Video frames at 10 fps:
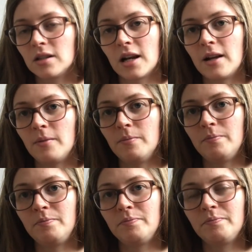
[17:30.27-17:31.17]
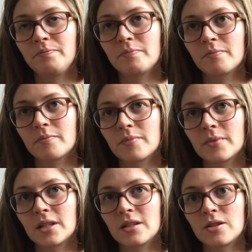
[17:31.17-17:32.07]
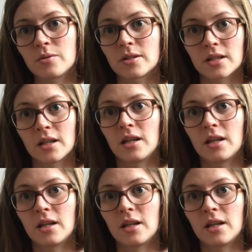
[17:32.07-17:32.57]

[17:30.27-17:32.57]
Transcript: So it's an